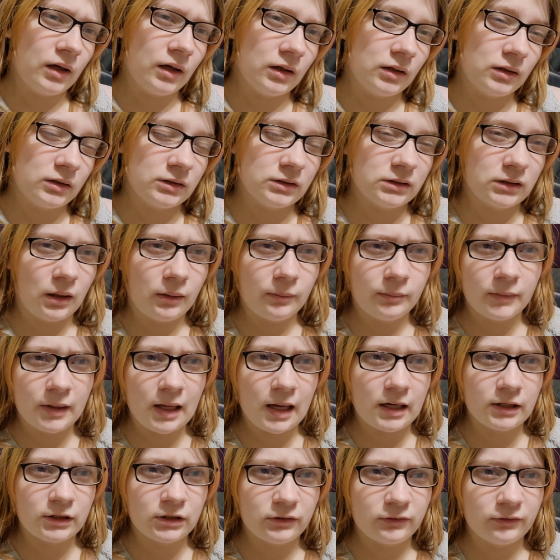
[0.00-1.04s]
Some
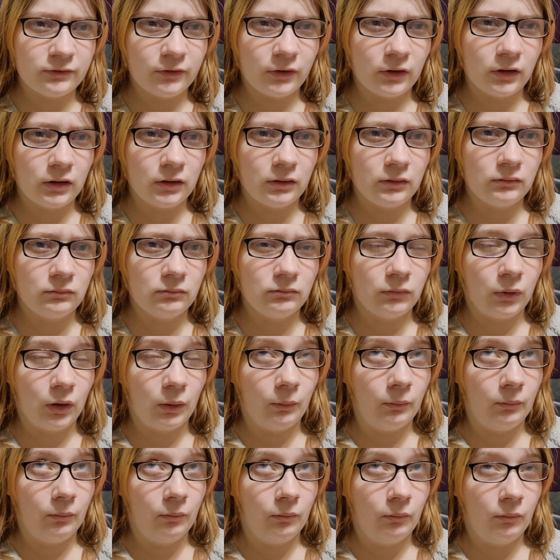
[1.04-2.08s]
days are fun, but
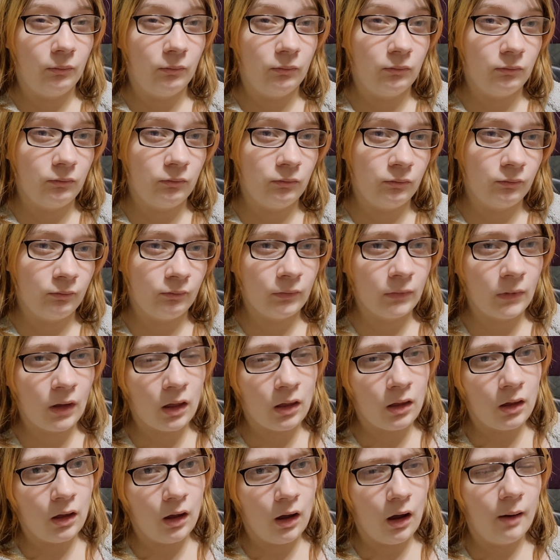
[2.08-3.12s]

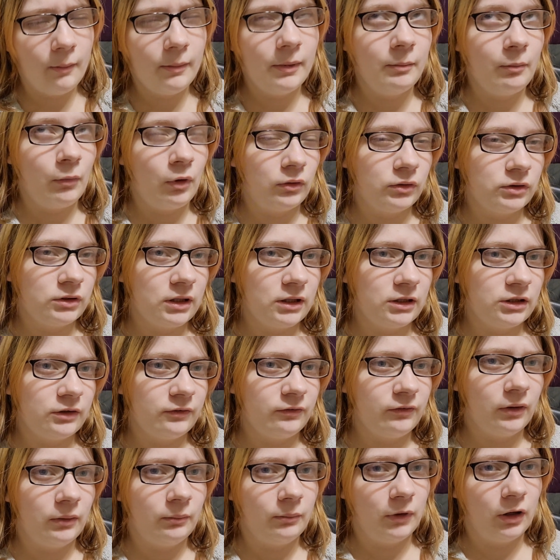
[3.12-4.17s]
I mean, most days are
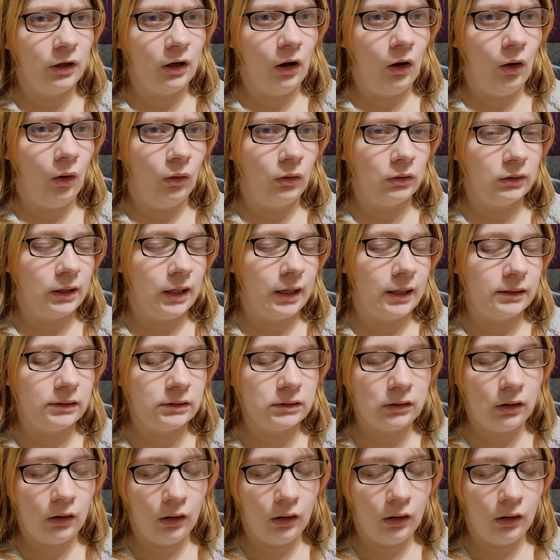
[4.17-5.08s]
fun, but not all days.